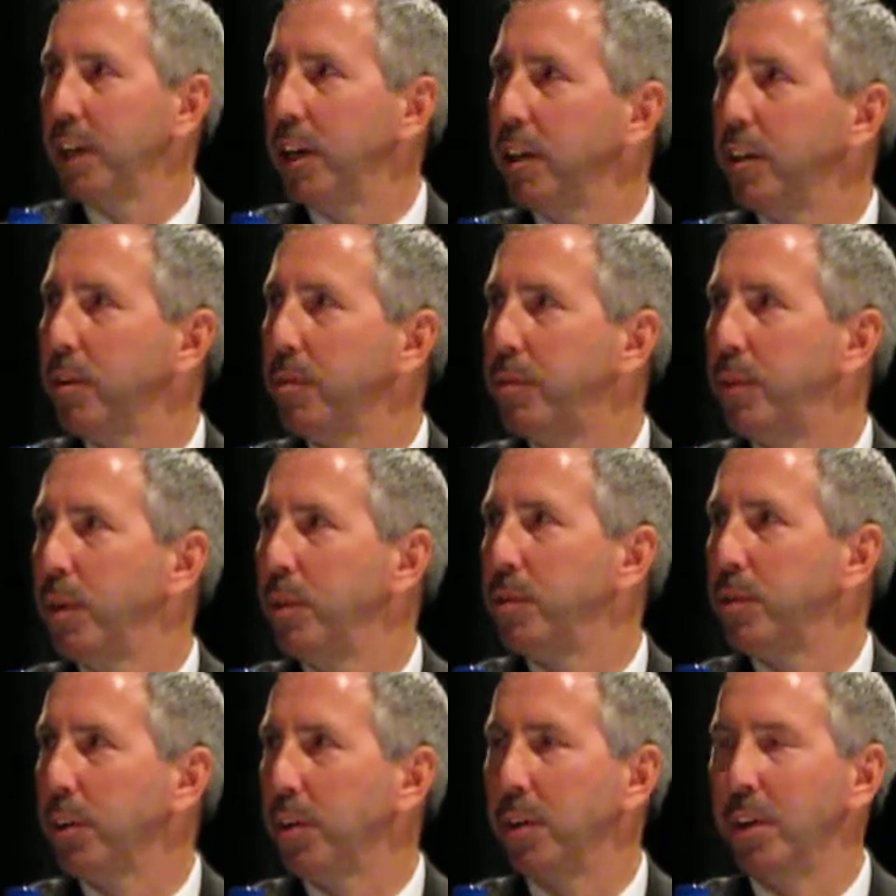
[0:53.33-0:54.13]
in the
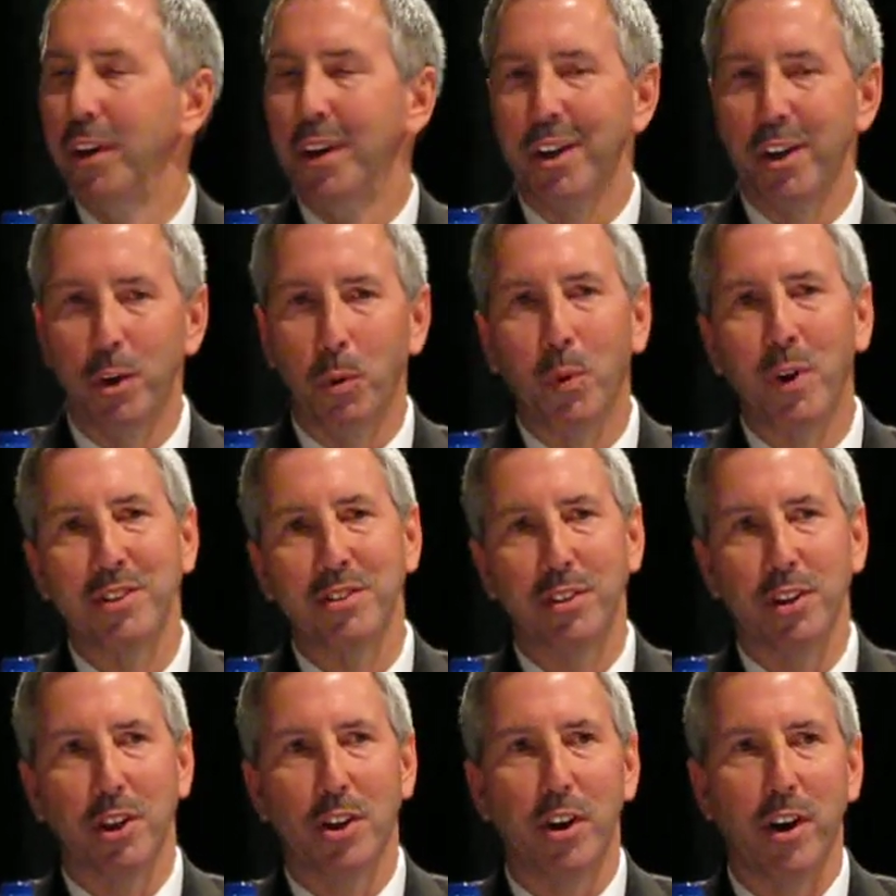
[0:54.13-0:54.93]
future?
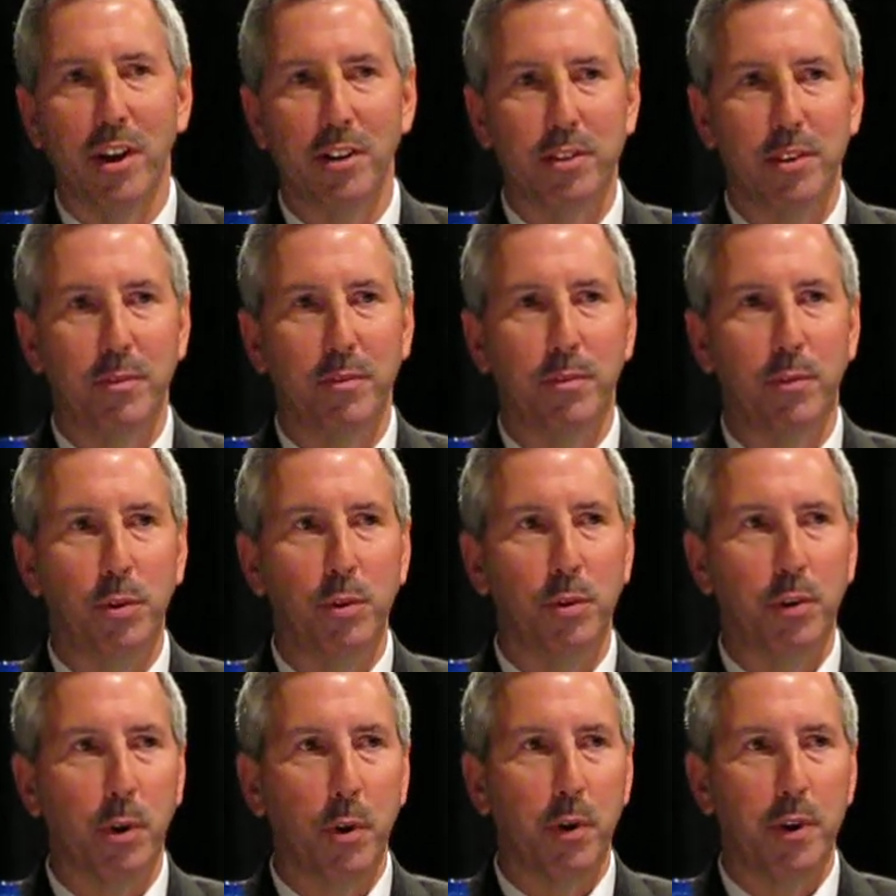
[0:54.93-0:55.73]
What's the cost of
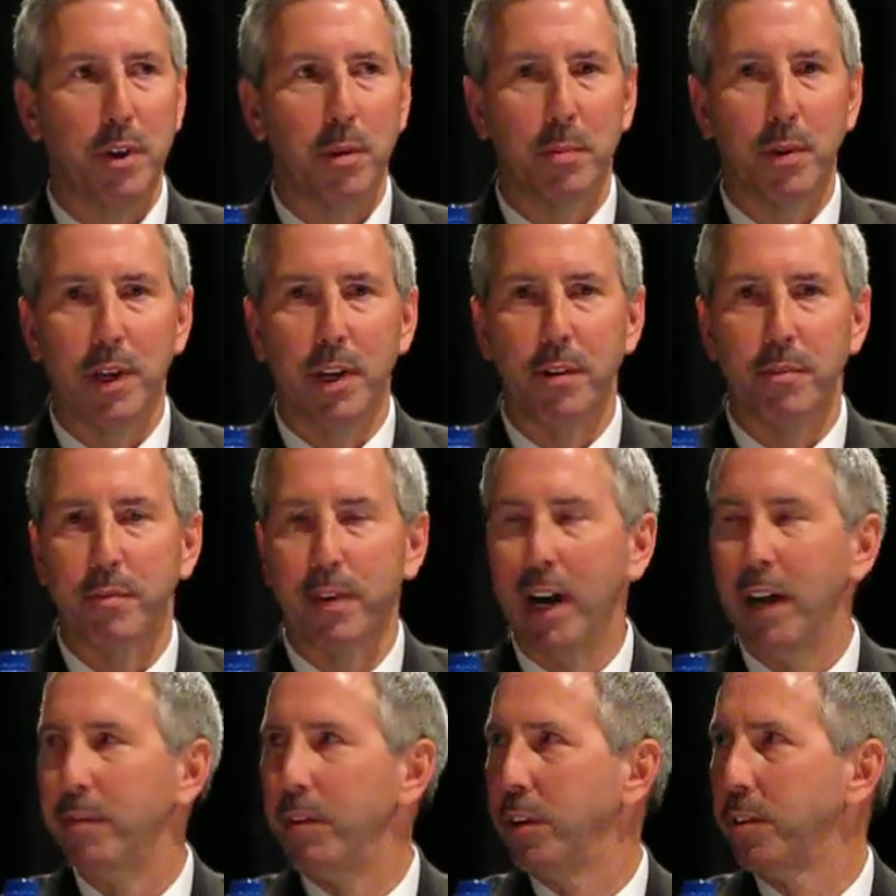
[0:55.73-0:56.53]
fuel going to be
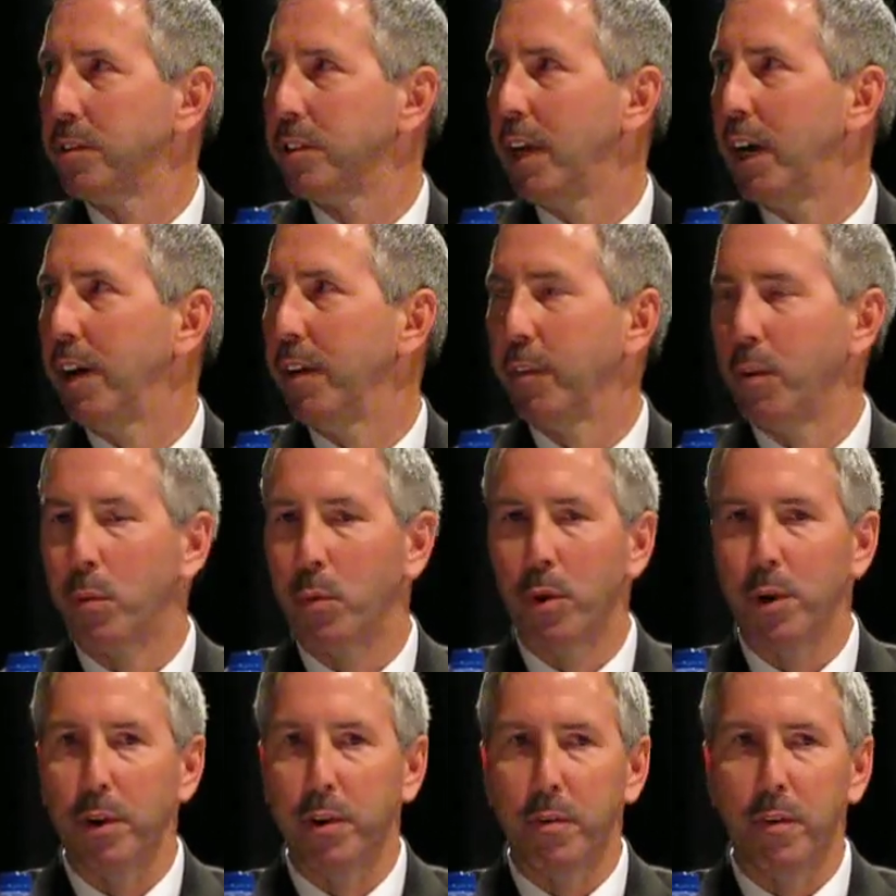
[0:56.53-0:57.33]
5 years down
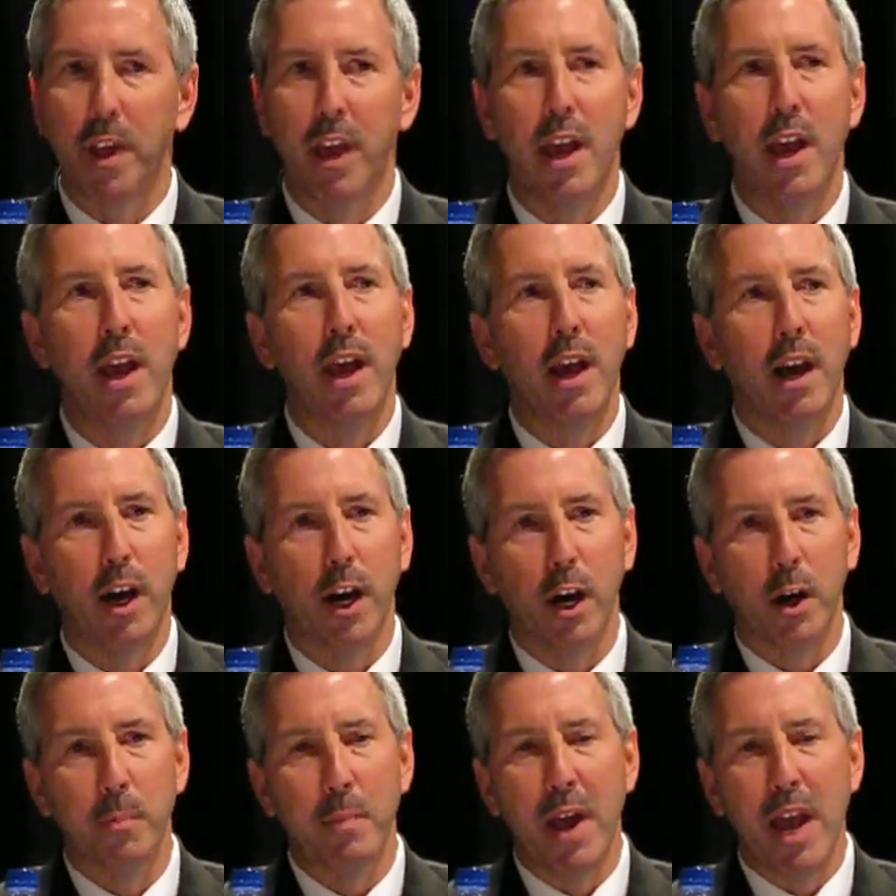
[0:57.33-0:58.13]
the road?
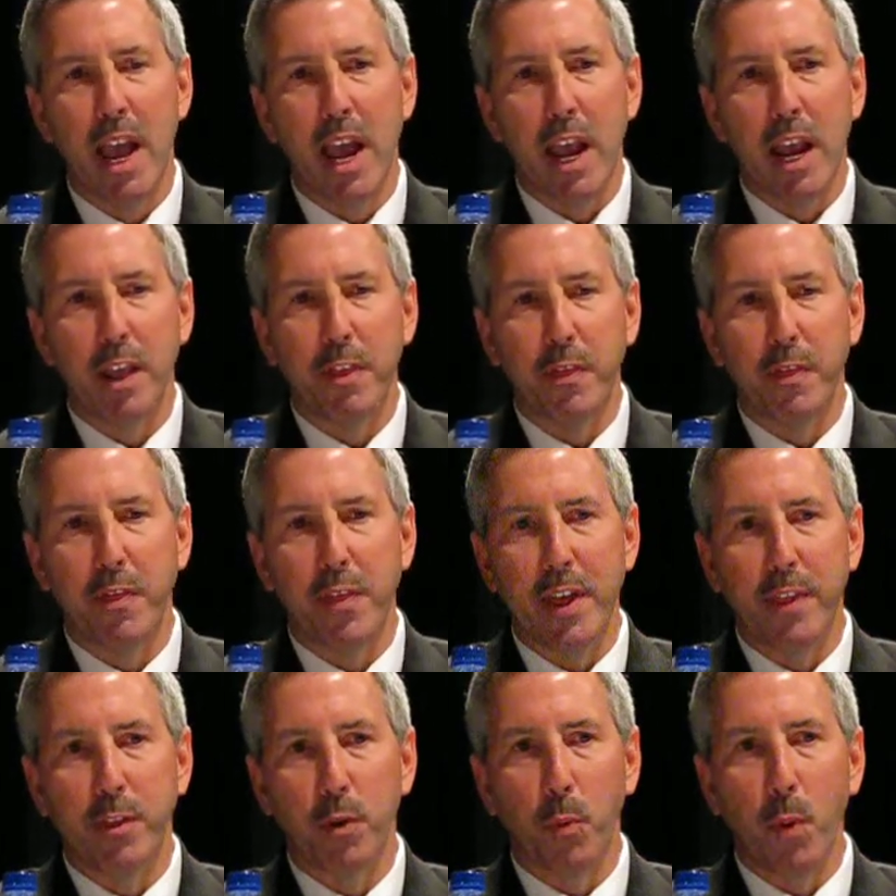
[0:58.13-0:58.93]

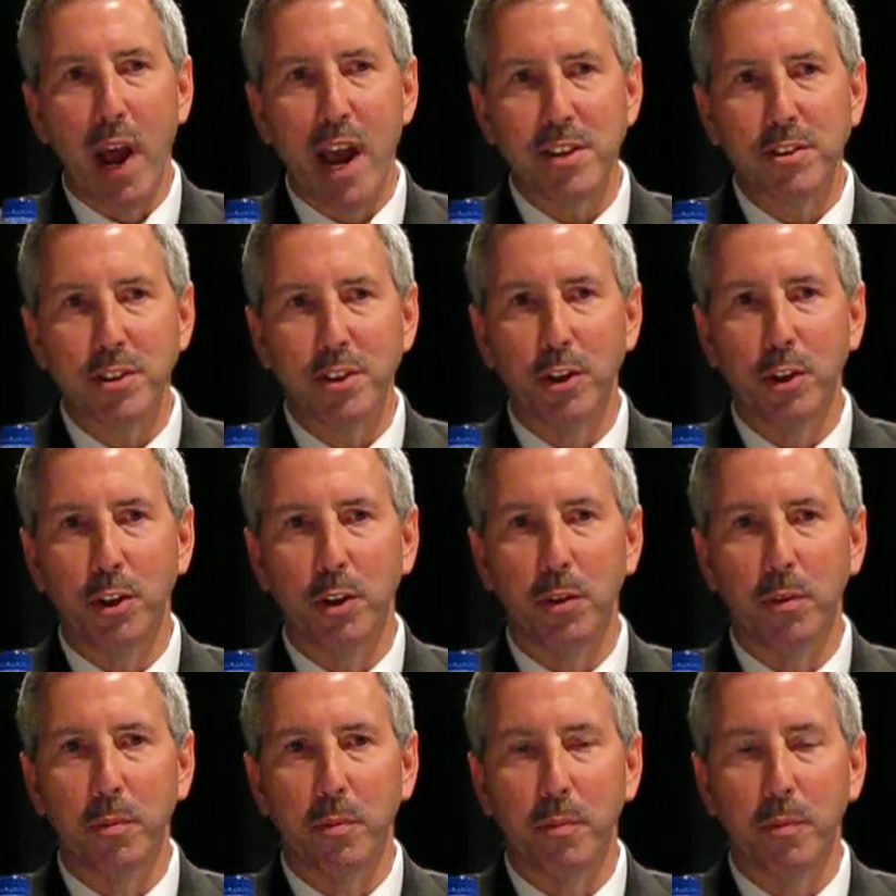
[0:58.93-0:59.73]
The
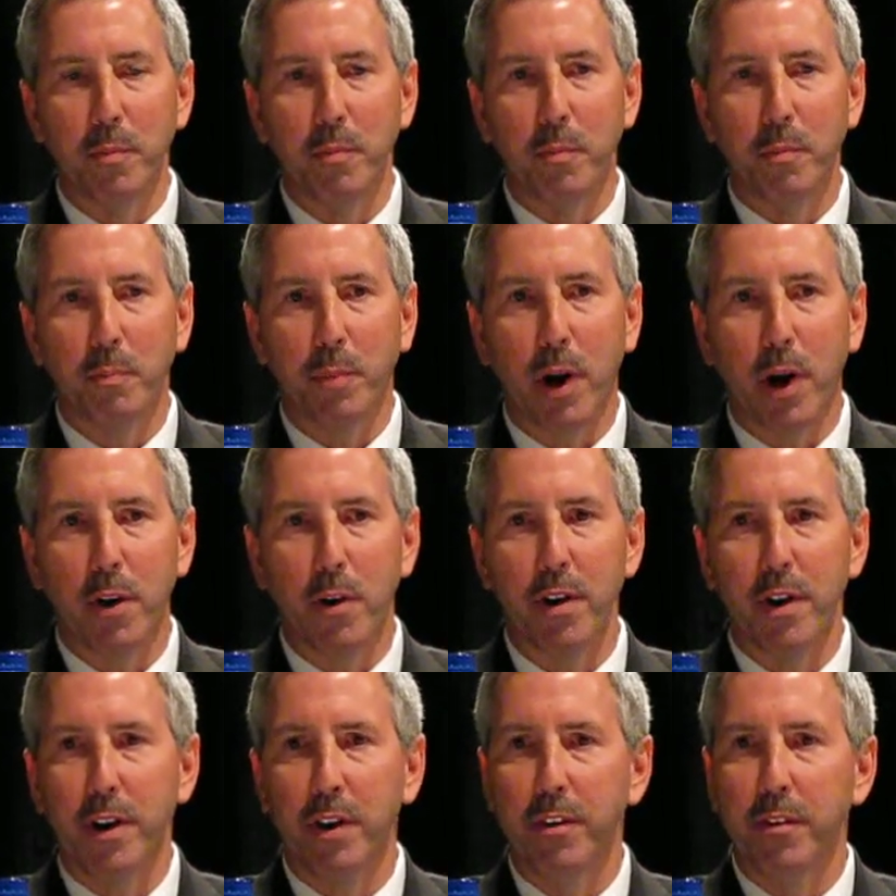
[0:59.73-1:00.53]
rational
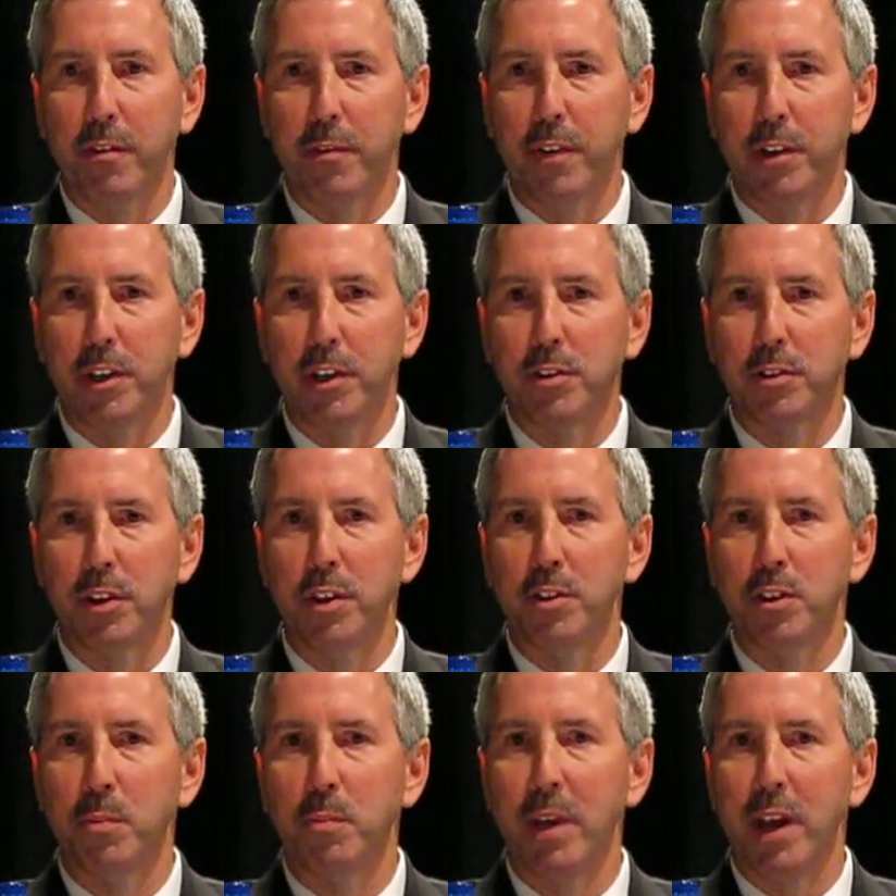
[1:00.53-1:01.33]
part of the
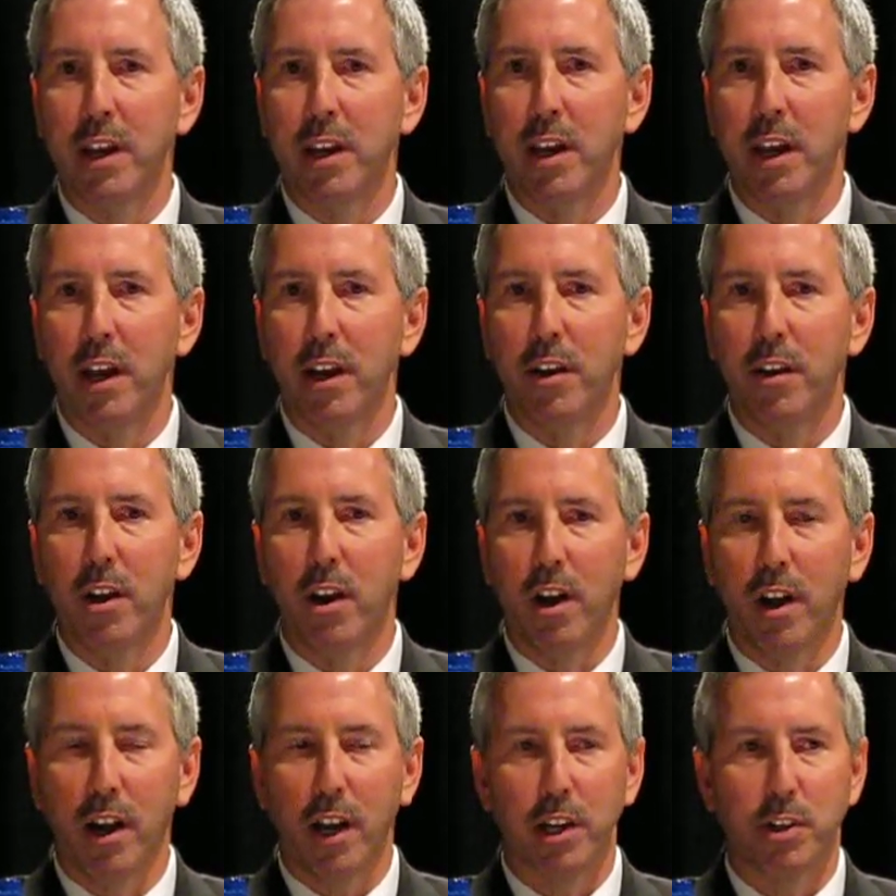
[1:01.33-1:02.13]

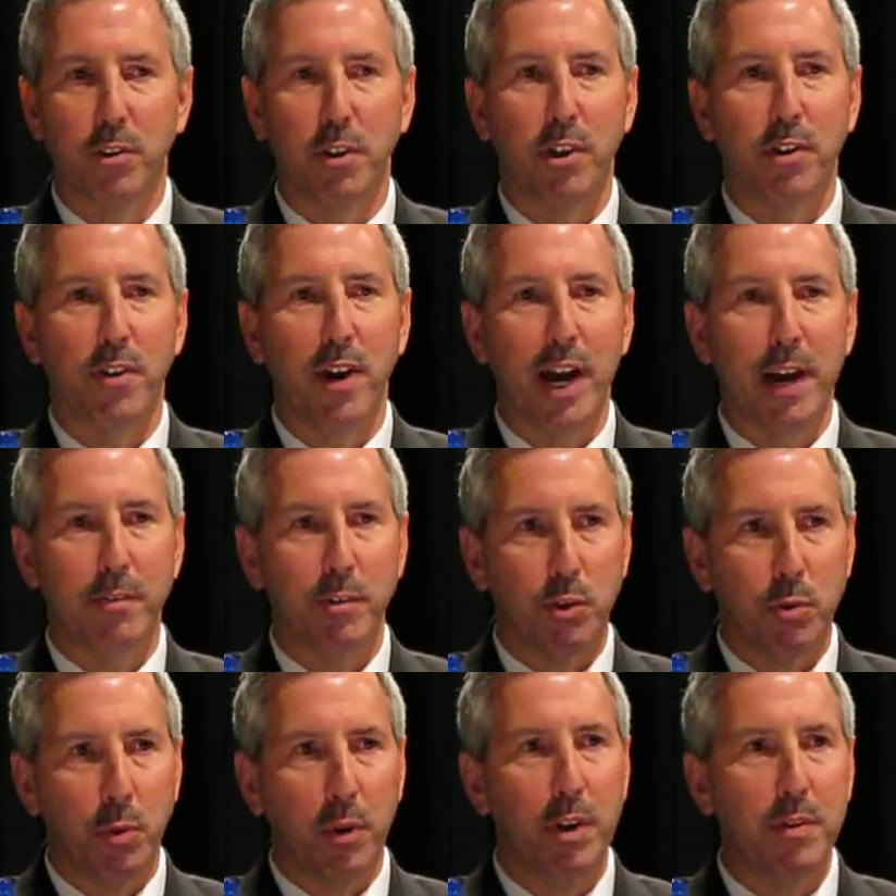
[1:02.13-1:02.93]
decision-making electric
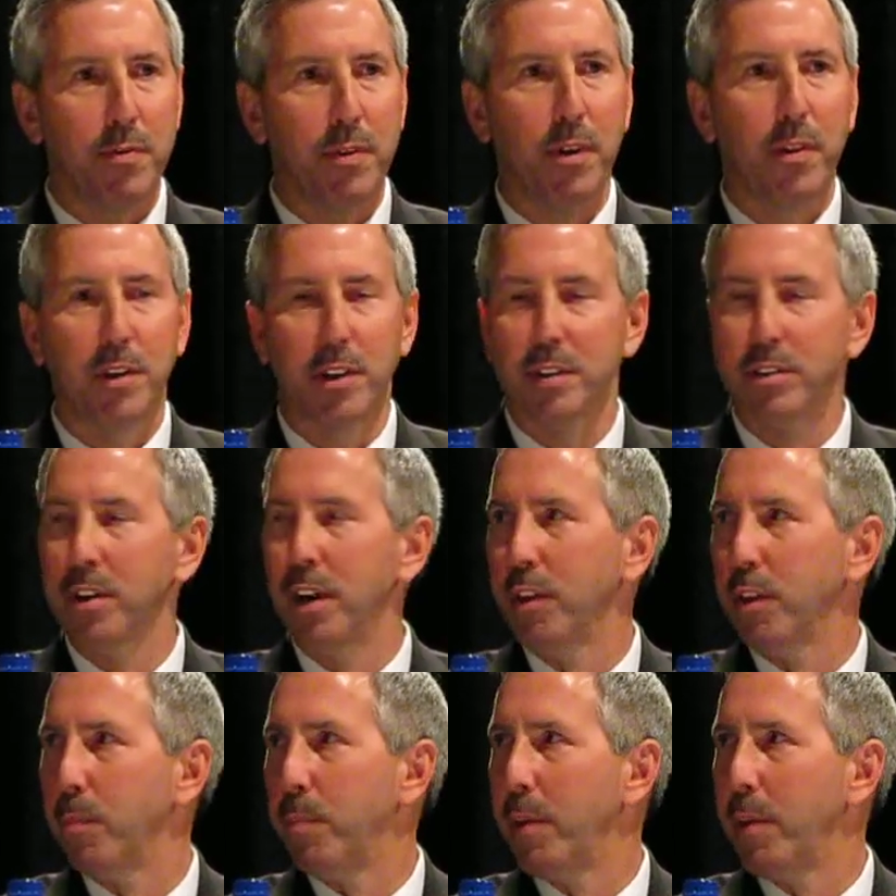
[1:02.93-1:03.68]
drive is really focused on the